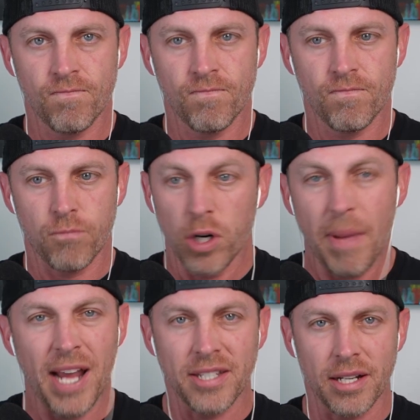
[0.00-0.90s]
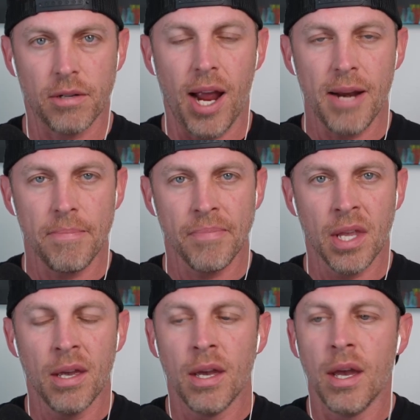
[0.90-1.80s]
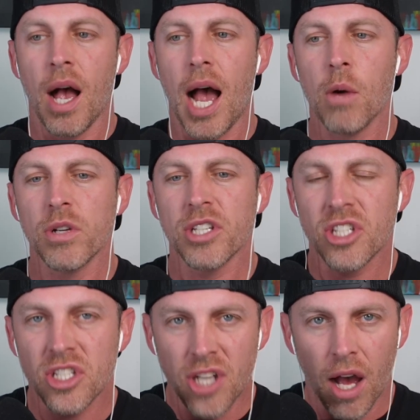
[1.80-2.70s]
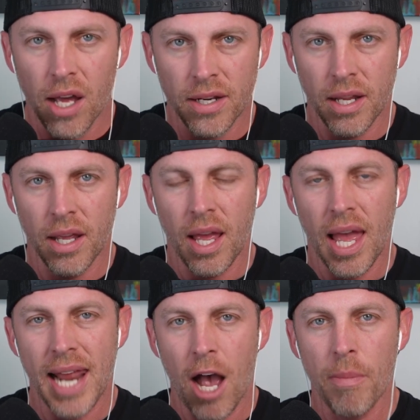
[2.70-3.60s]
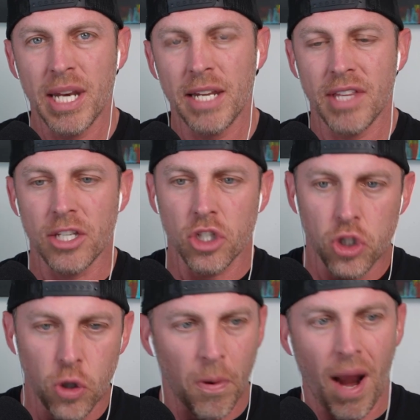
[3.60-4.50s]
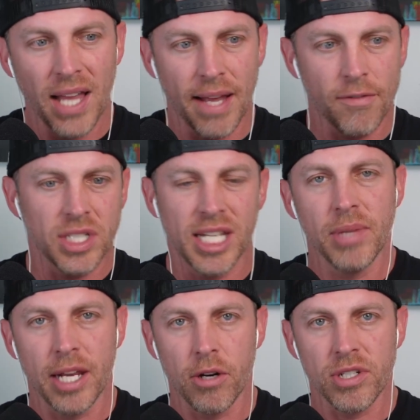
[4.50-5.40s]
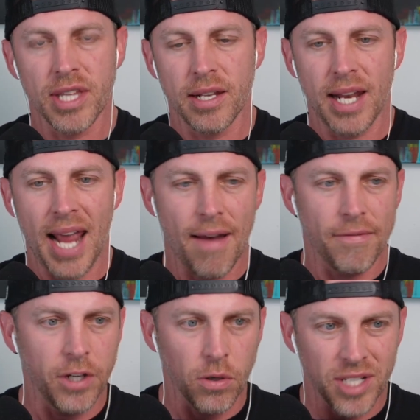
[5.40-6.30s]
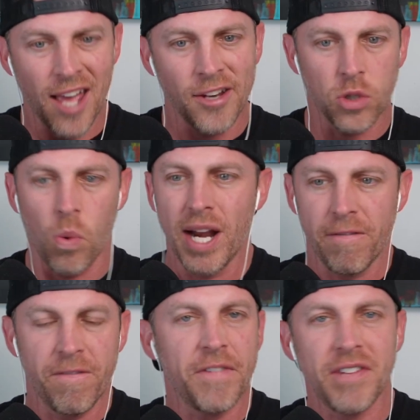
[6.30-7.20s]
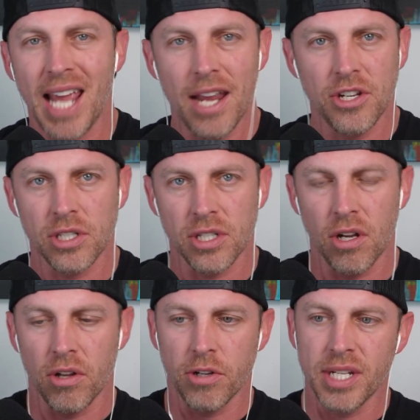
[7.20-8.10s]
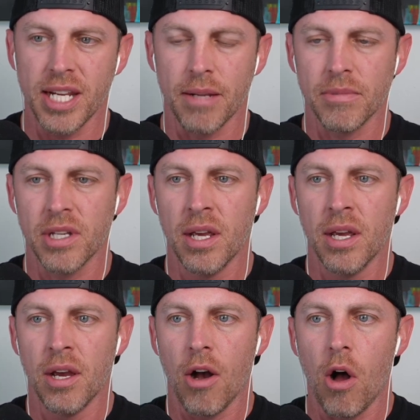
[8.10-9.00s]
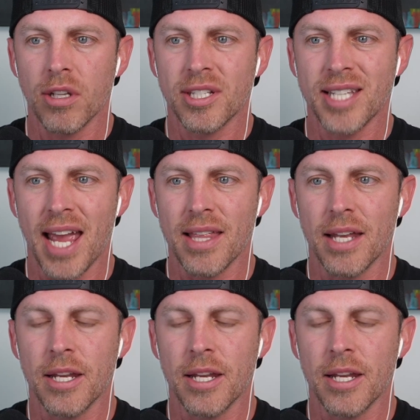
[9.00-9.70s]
Pretty basic, right? I was stunned at how many of these super high level team leaders that have, you know, 10, 20, 50 agents on their teams all say that